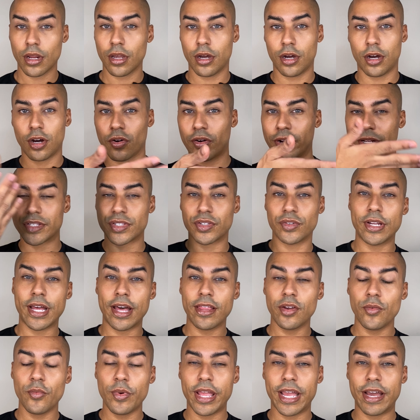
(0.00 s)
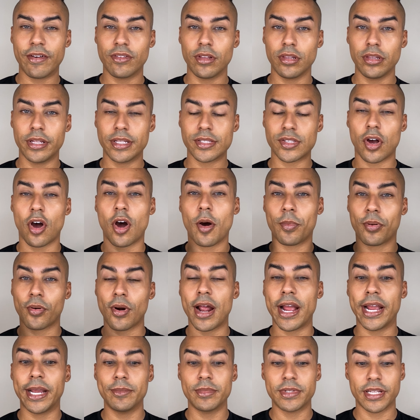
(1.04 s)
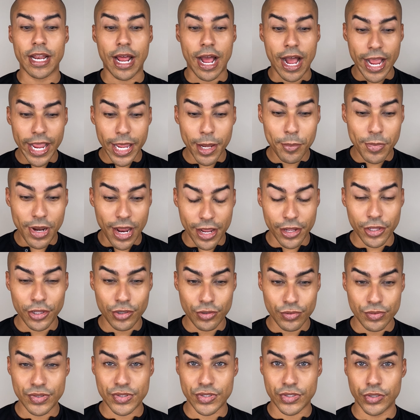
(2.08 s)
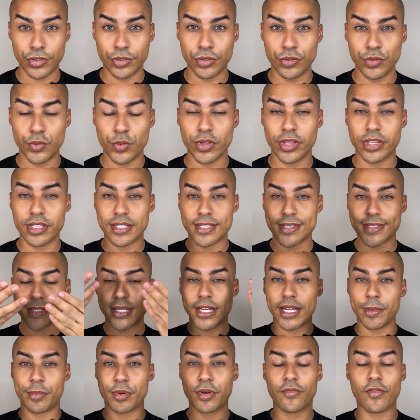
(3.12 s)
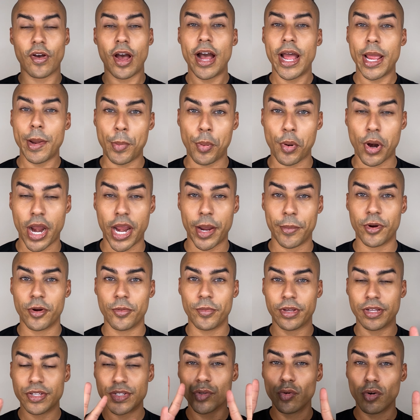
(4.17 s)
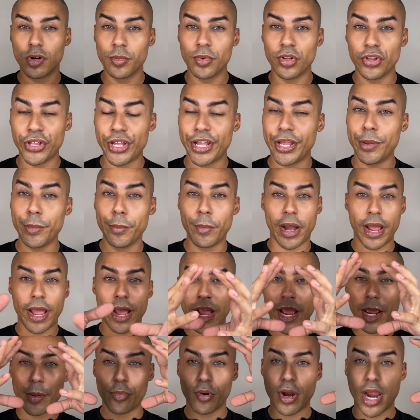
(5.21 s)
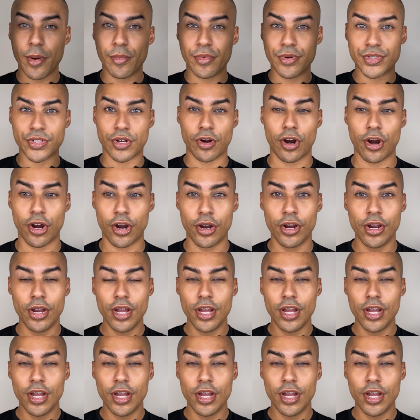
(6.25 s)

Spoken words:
All right, so now that we have the lids all primed, and I am not used to this type of eye primer because normally my eye primers are